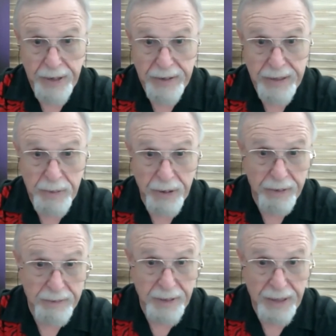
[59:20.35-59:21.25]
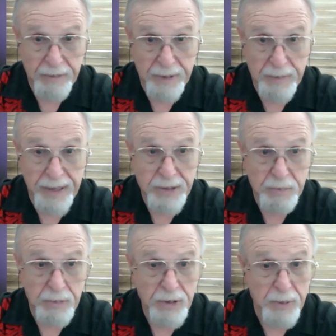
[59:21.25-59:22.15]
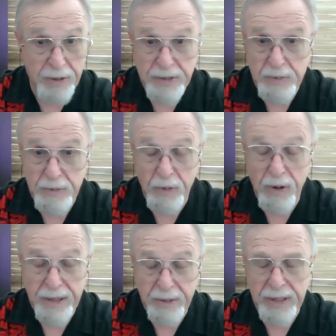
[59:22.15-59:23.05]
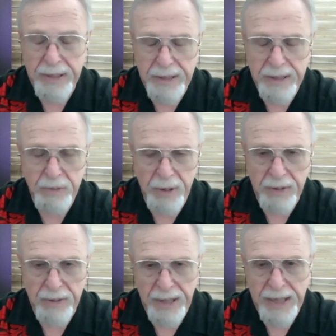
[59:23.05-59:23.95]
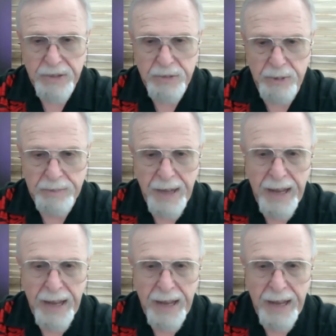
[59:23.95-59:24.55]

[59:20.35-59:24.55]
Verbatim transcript: Any parent, I would imagine most parents would want their kid in a regular classroom.